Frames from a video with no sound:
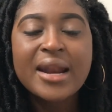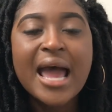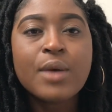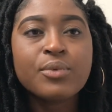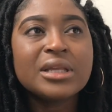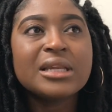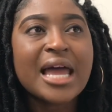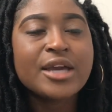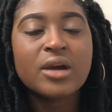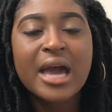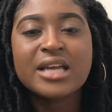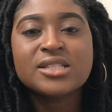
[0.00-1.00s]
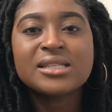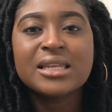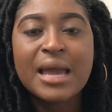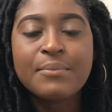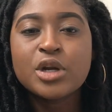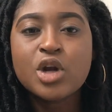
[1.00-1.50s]
I really like you guys to
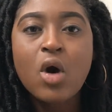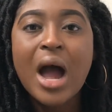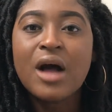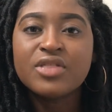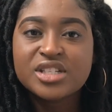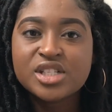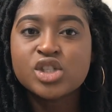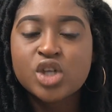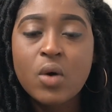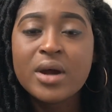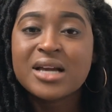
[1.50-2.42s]
let me know how this is going,